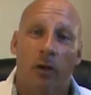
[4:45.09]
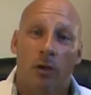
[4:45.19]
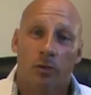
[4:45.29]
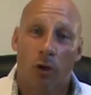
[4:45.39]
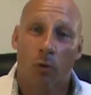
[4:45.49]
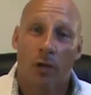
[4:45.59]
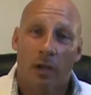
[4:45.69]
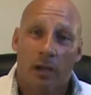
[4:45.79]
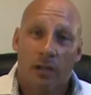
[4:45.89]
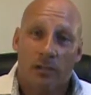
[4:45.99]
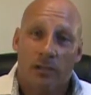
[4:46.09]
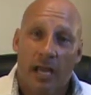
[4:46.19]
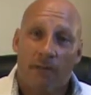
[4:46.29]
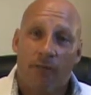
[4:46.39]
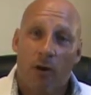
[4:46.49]
So
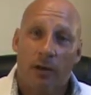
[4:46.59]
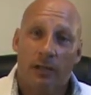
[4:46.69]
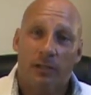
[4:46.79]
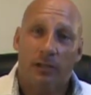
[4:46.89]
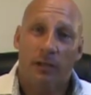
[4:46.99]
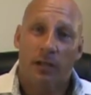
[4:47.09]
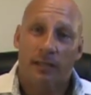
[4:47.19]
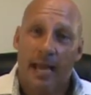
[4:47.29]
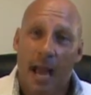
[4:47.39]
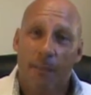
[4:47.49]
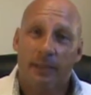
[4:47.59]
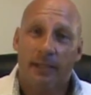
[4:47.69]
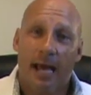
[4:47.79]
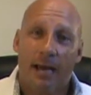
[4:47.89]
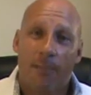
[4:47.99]
stay focused, tap into
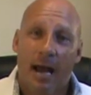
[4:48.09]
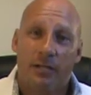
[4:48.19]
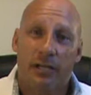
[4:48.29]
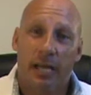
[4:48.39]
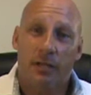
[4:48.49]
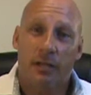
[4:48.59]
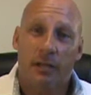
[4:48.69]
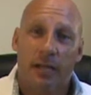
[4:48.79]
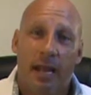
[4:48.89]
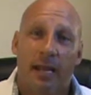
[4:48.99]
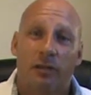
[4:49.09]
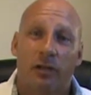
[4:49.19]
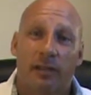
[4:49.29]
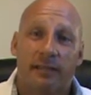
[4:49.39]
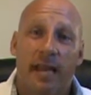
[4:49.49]
that imagination, and it's
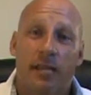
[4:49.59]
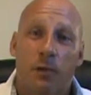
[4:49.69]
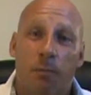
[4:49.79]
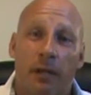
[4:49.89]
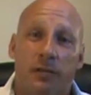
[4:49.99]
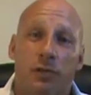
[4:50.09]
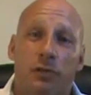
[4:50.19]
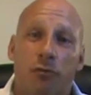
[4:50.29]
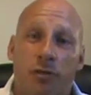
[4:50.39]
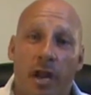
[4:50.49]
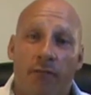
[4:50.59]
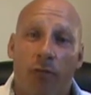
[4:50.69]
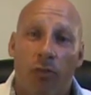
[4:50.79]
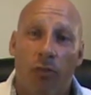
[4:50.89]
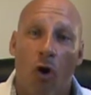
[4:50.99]
going to take you places you
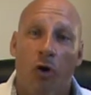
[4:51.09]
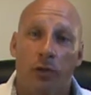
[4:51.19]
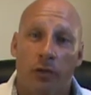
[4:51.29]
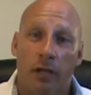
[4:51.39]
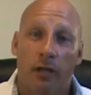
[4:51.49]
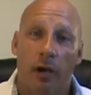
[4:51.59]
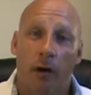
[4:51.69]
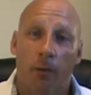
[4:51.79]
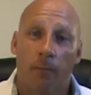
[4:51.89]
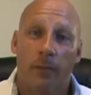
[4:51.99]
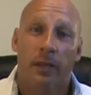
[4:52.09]
never thought you could go